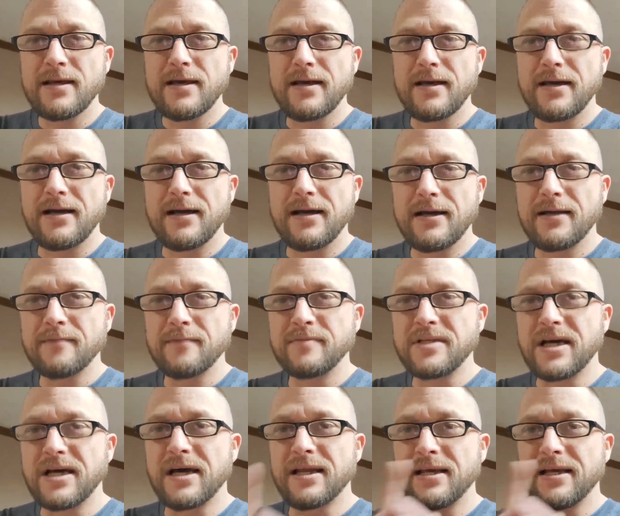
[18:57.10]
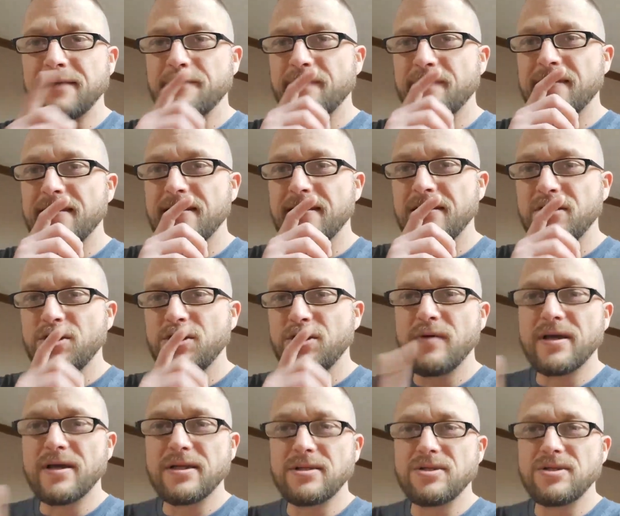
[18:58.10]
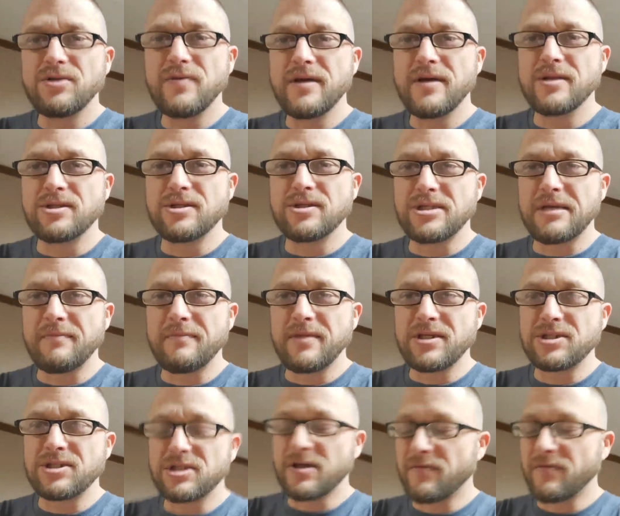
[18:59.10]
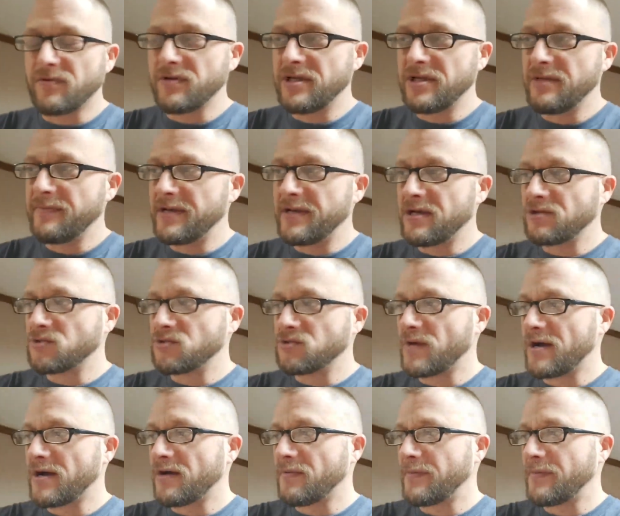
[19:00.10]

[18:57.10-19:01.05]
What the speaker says: Donna, you had sent me several emails a while